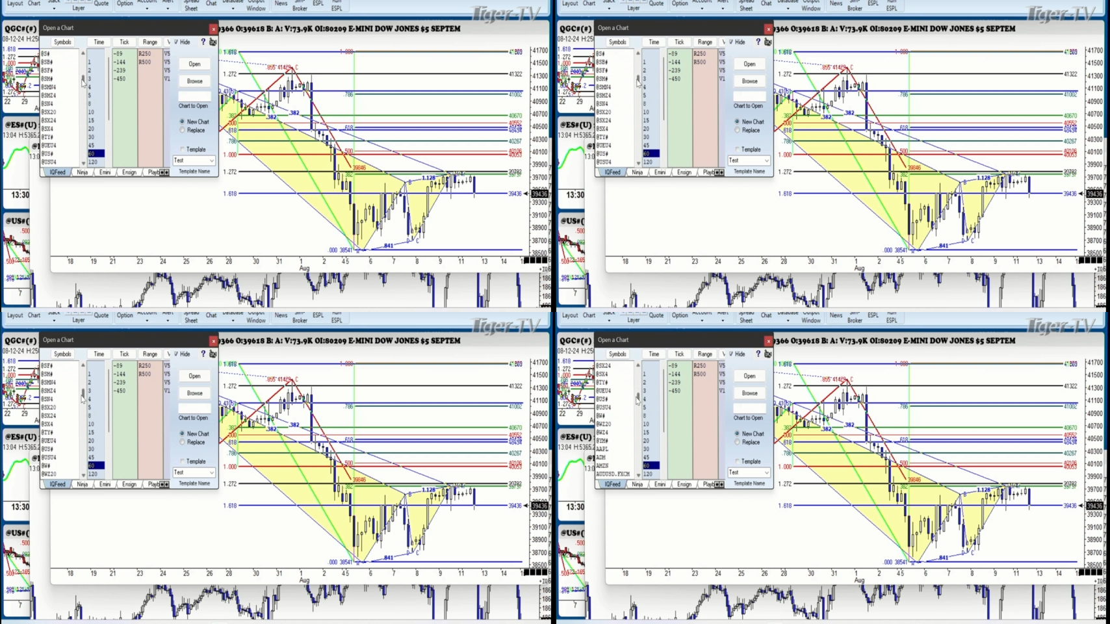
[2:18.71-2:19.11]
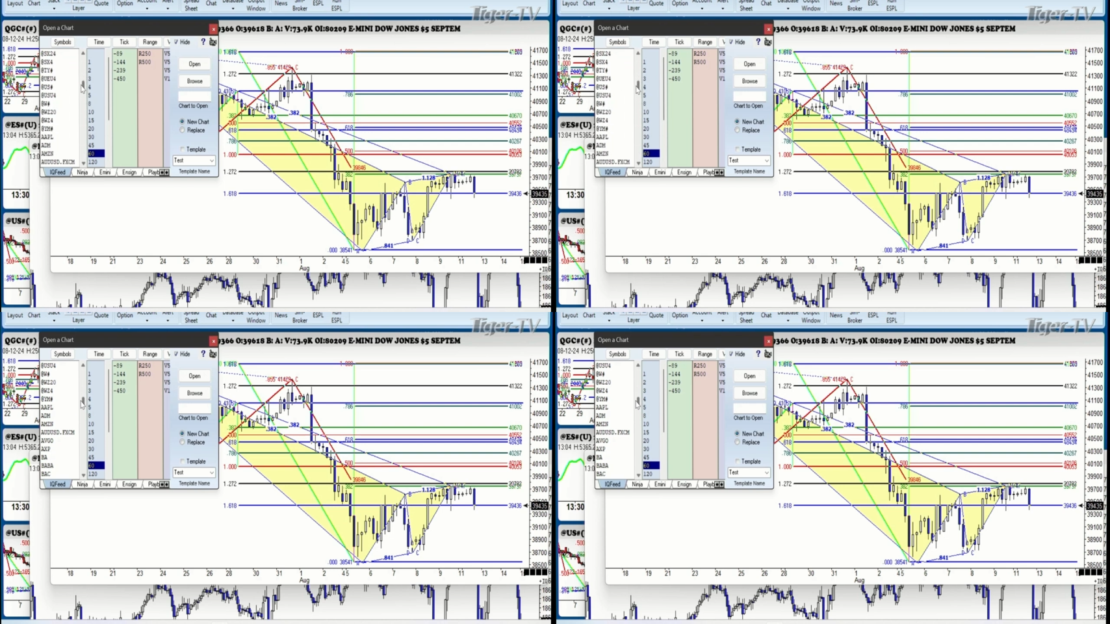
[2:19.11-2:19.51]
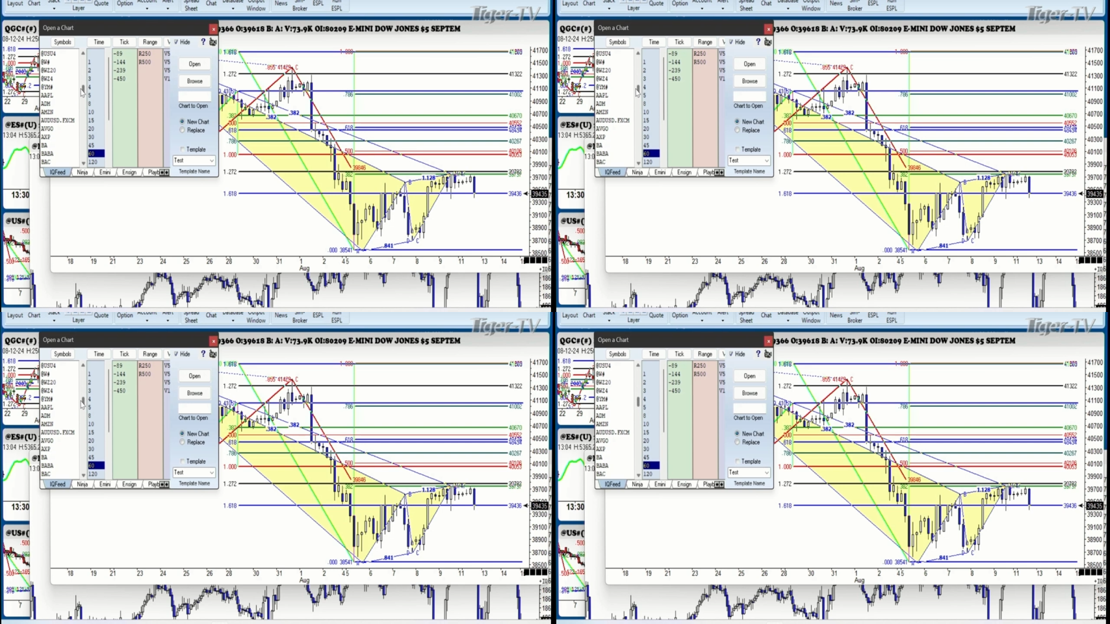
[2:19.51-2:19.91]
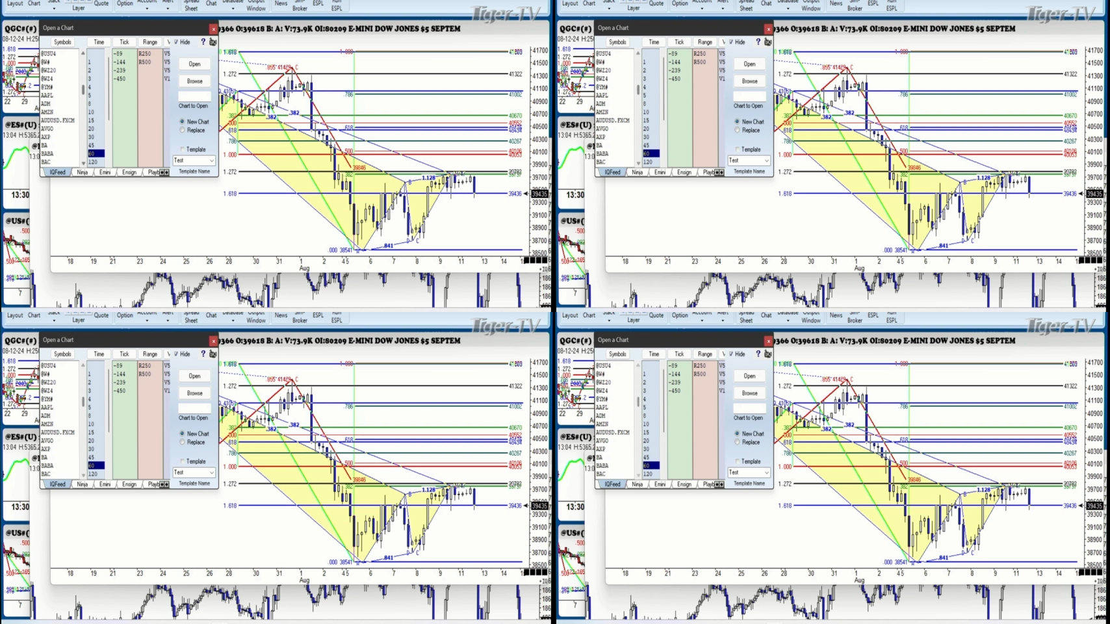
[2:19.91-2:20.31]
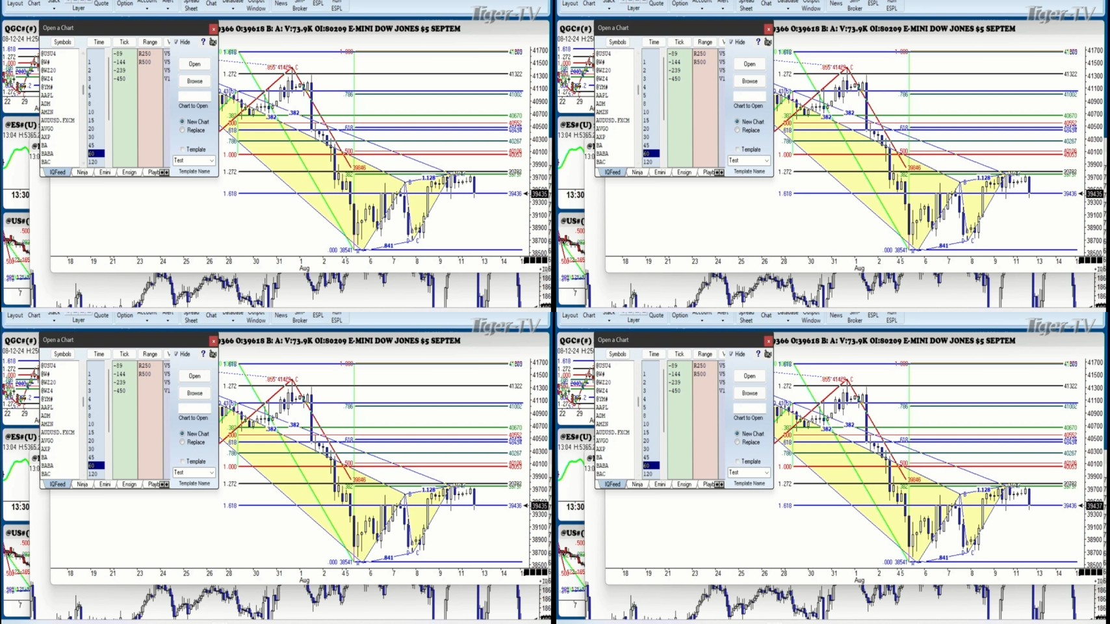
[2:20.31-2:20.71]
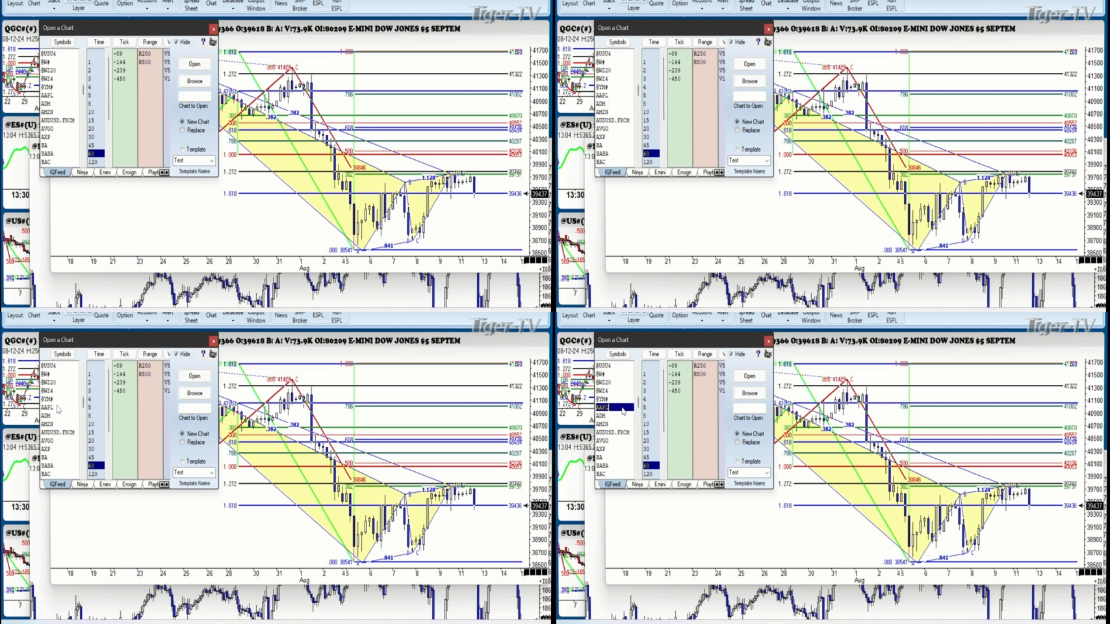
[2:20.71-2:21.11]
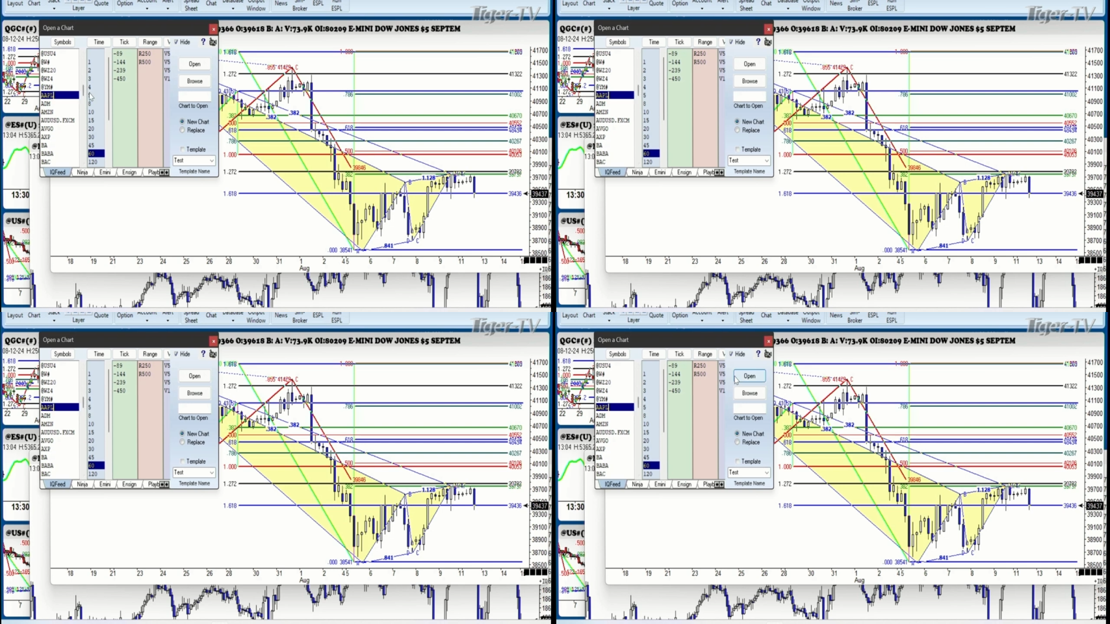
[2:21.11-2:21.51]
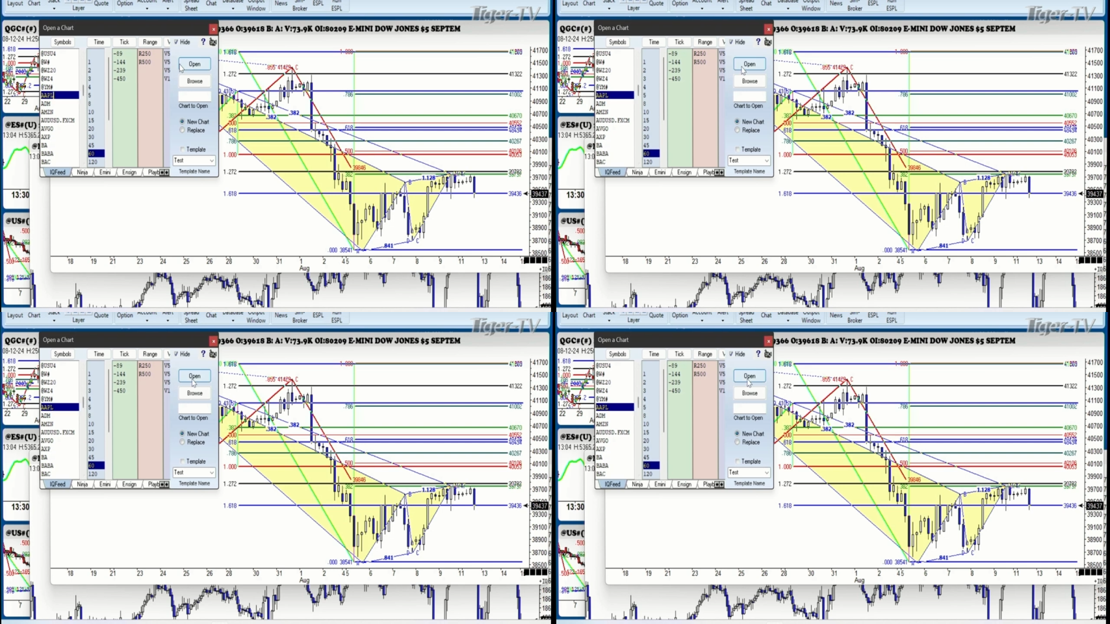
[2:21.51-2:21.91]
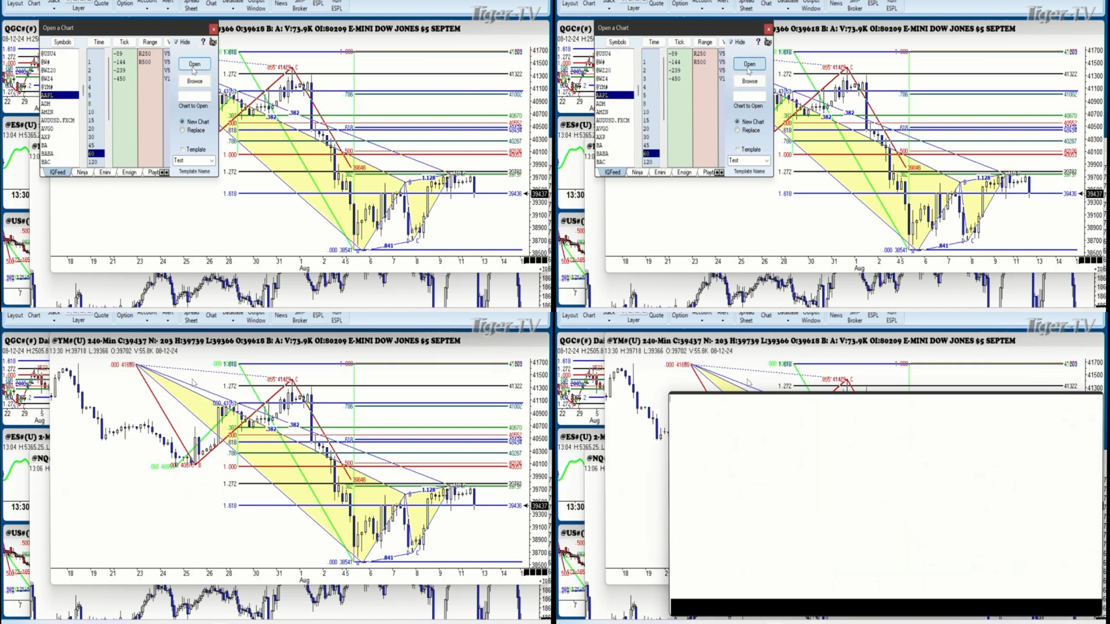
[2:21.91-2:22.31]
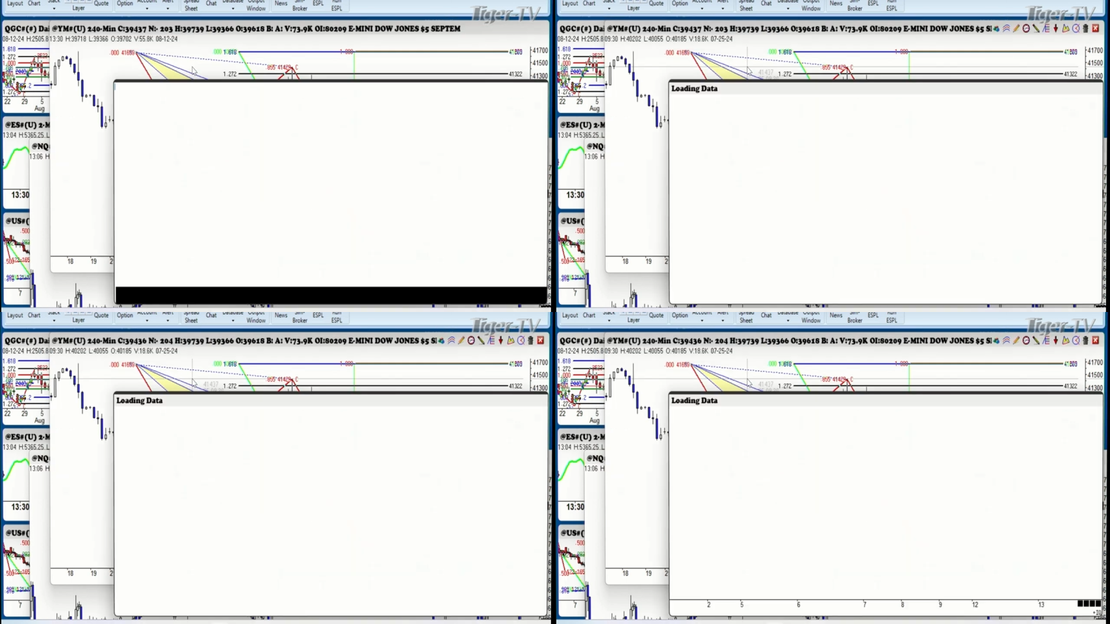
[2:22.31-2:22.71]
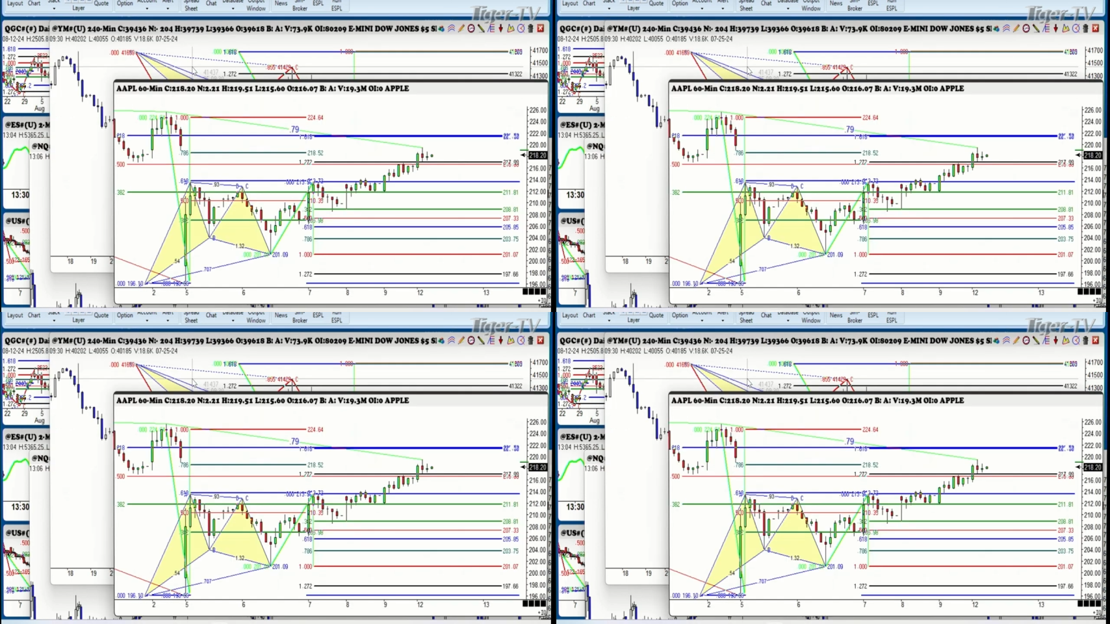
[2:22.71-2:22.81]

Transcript: [unreadable: no face in view]